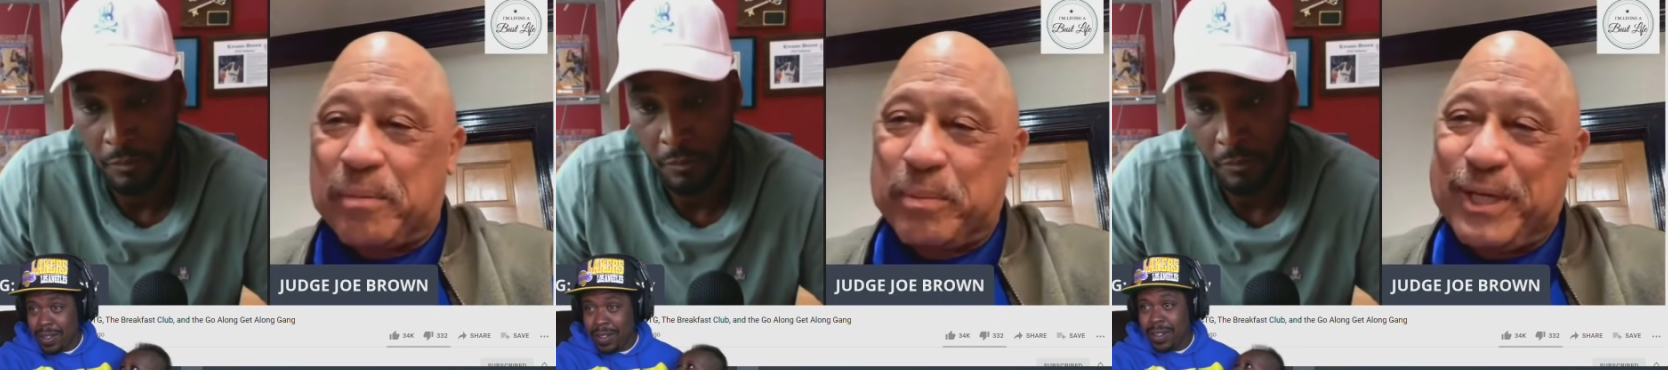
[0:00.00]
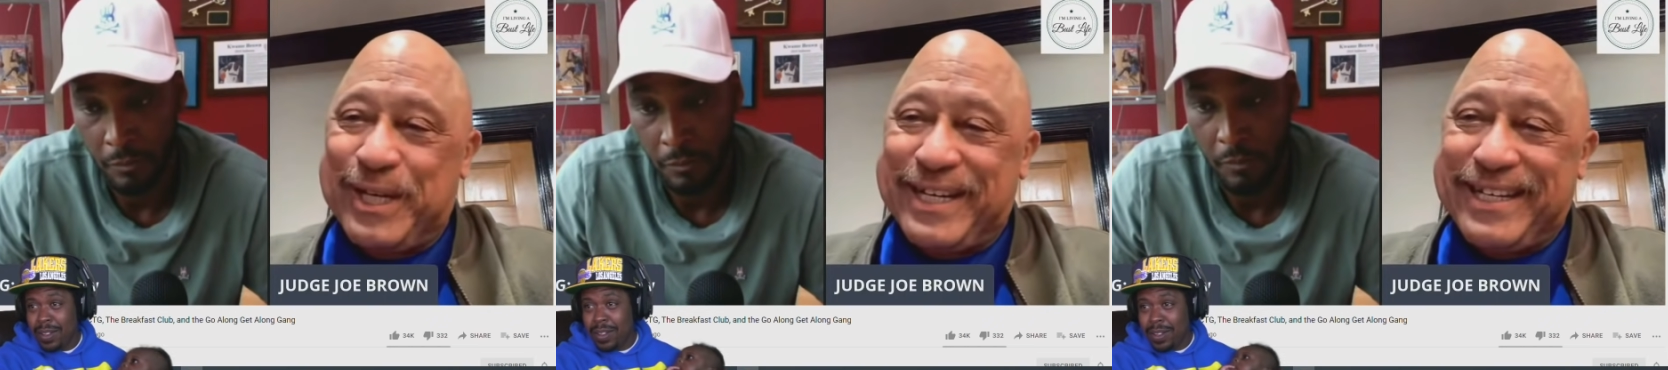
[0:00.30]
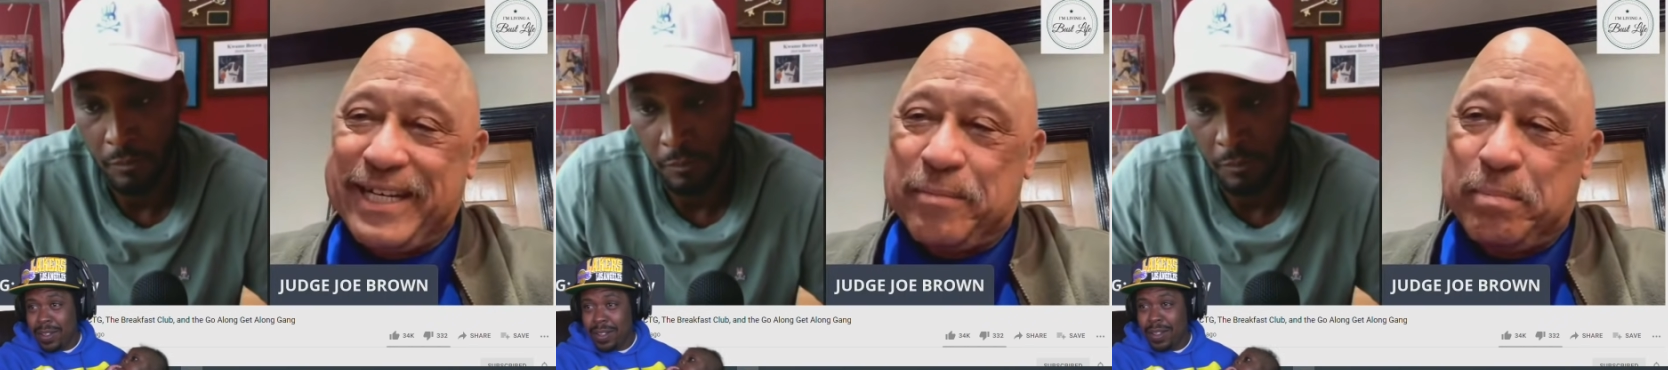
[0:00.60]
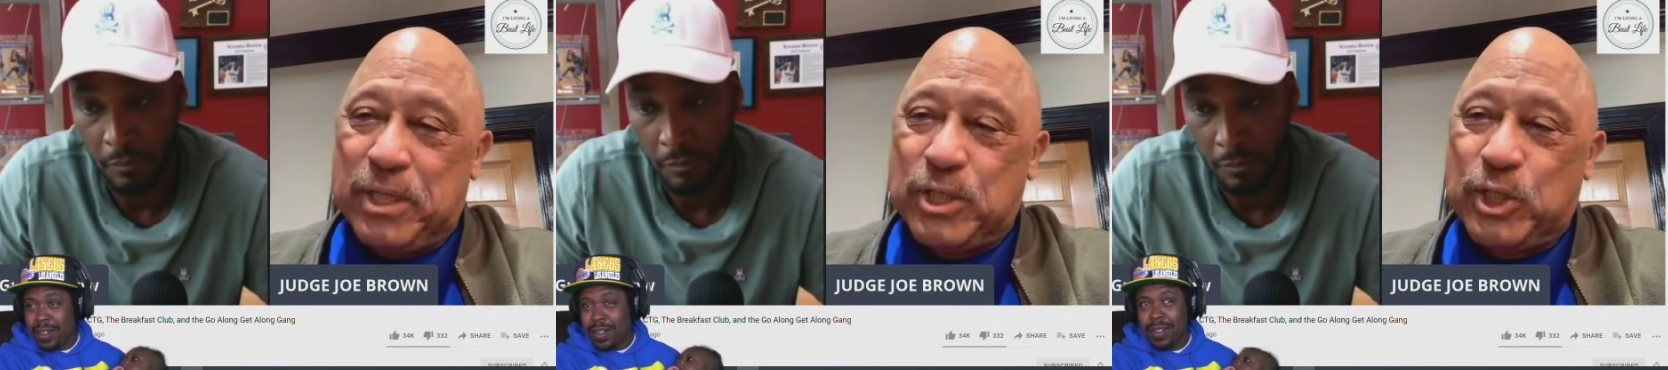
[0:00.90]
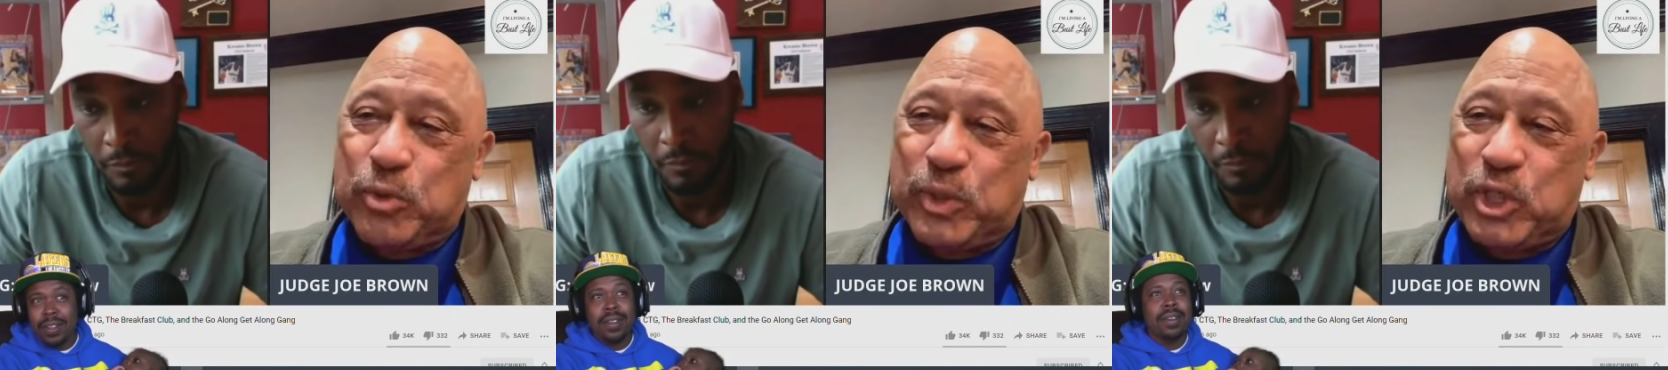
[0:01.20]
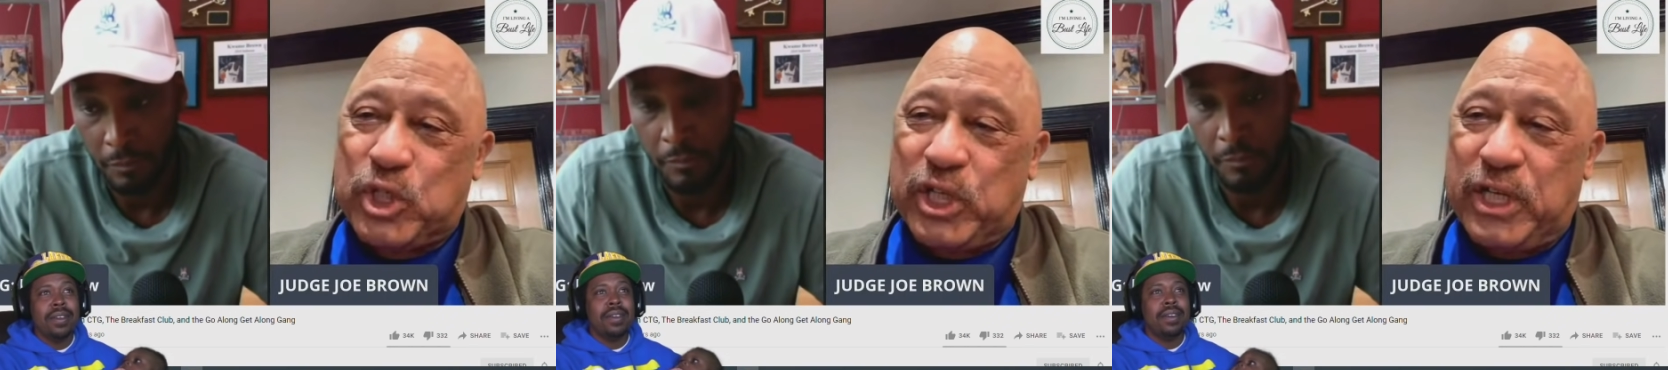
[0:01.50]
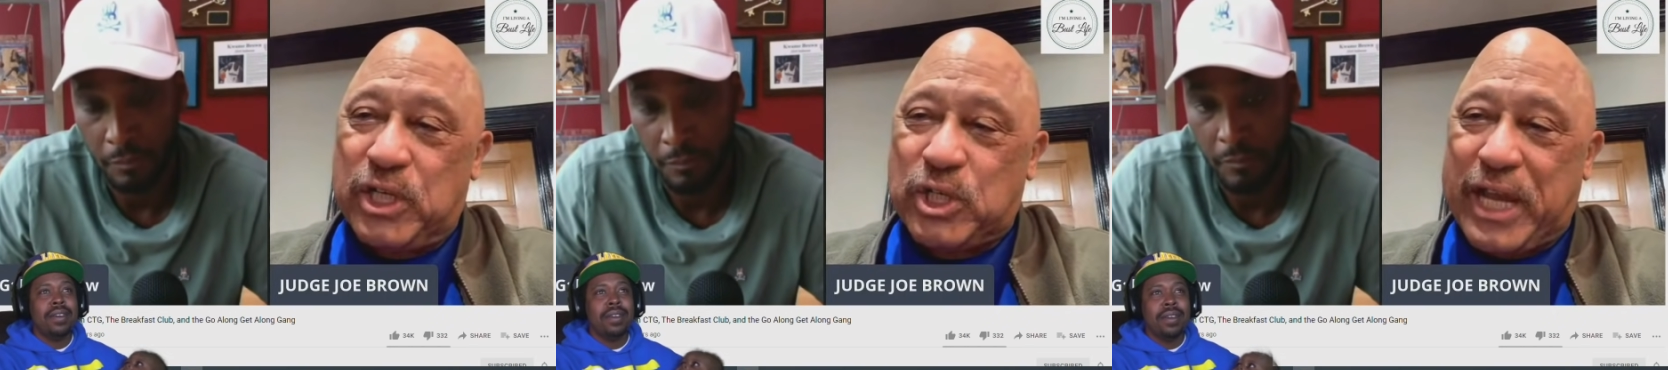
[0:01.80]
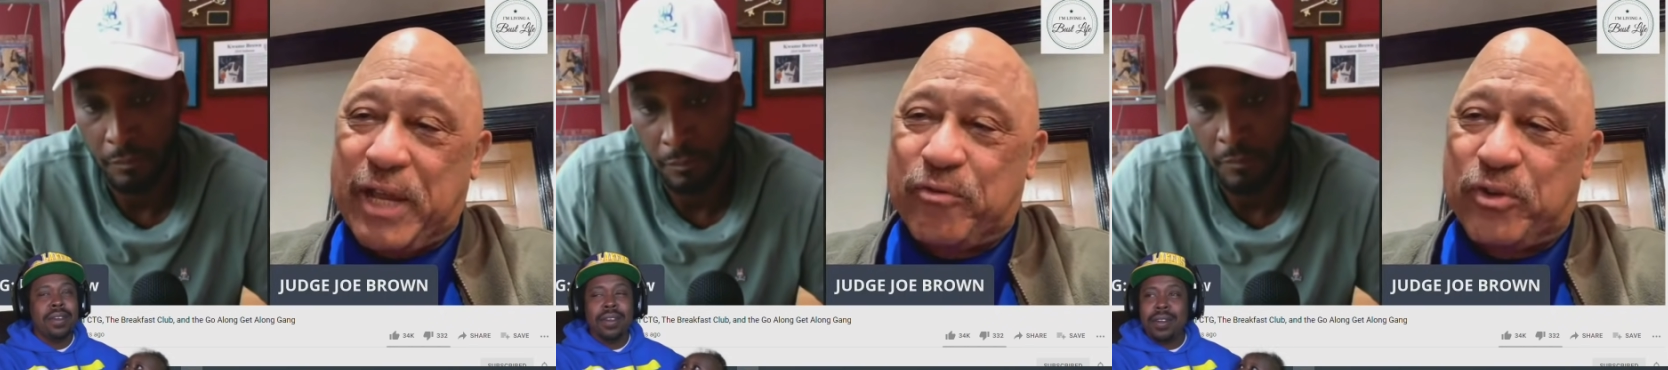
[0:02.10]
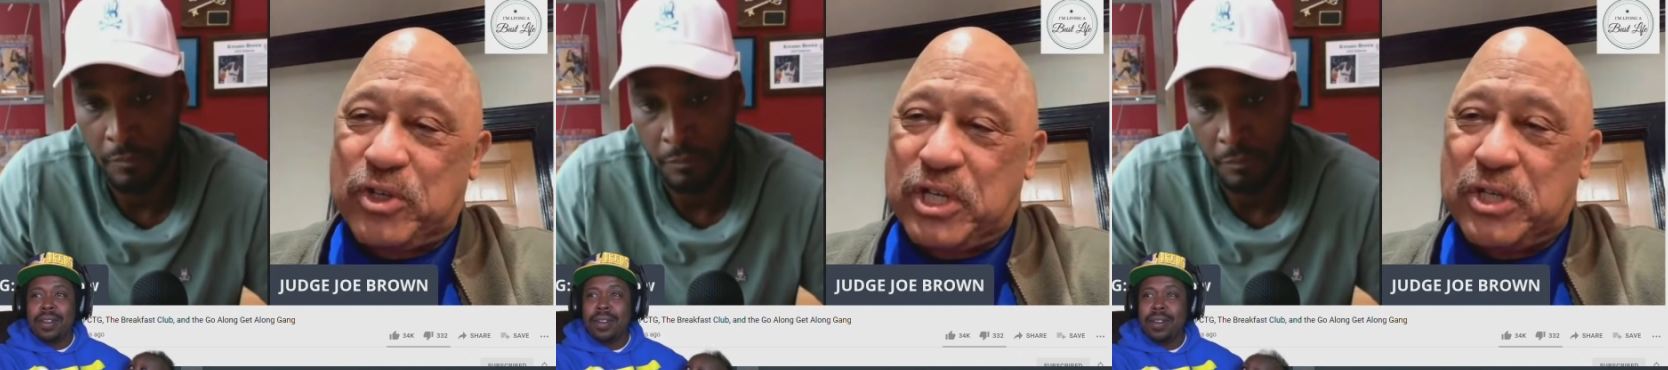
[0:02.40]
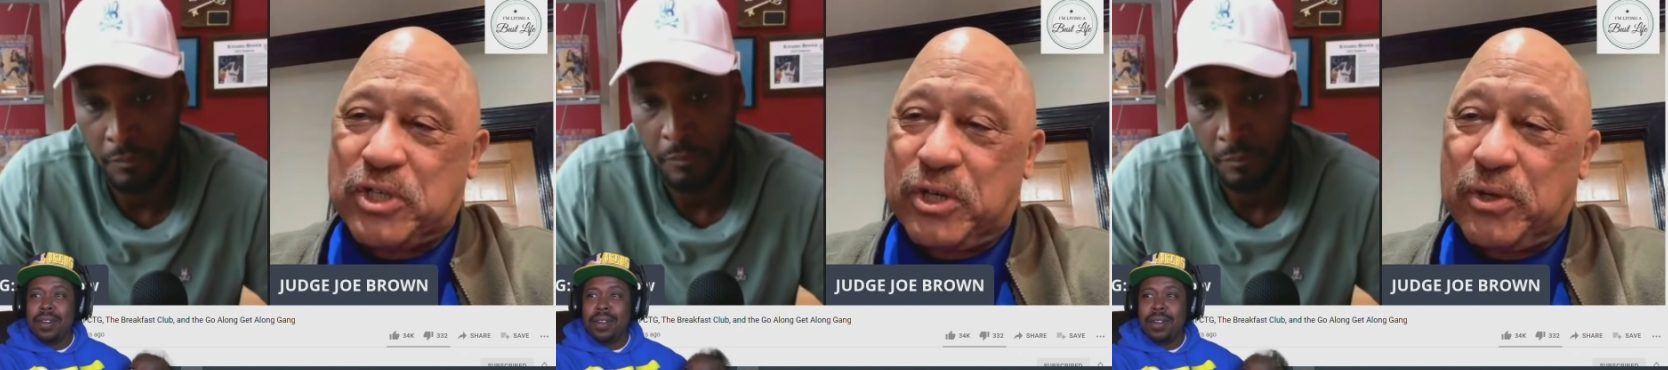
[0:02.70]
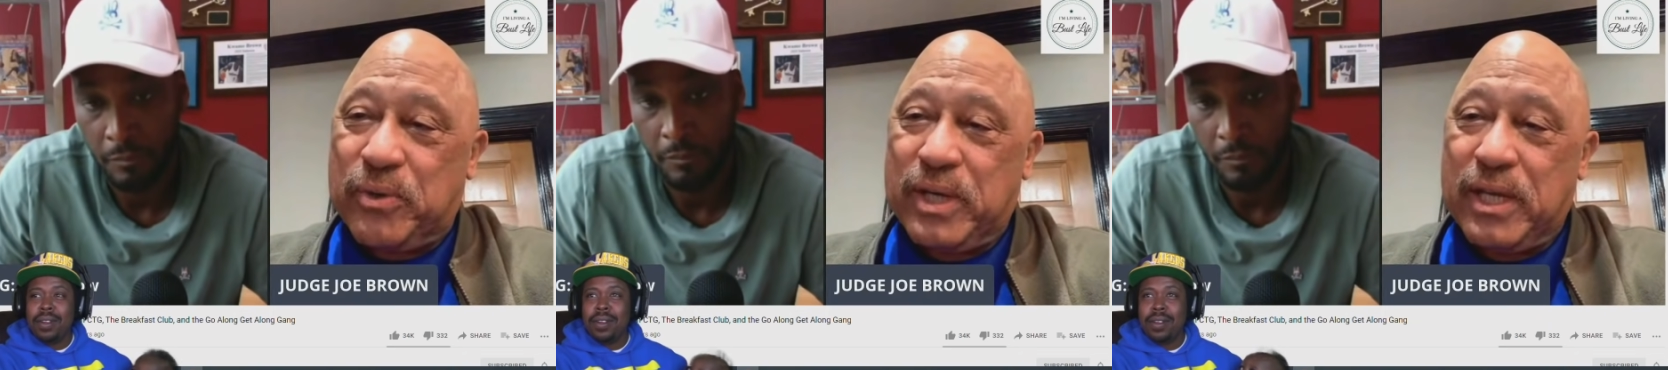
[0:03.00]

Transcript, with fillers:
Speaker 1: company that did business with the city of San Francisco.